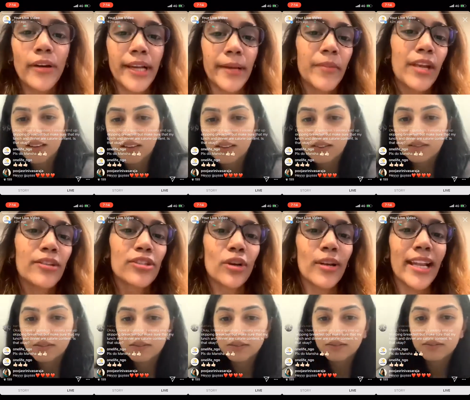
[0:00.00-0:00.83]
Speaker 1: so
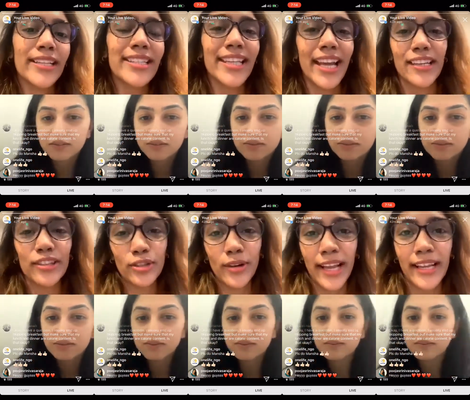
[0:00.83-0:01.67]
let's get into like
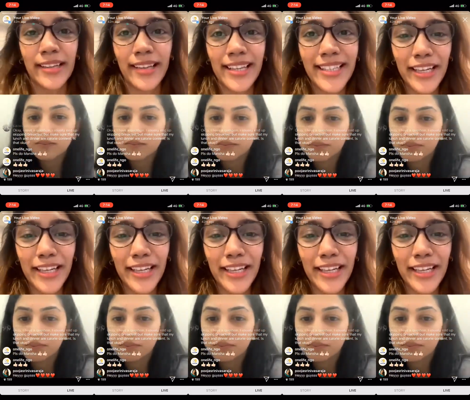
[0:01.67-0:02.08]
let's get into the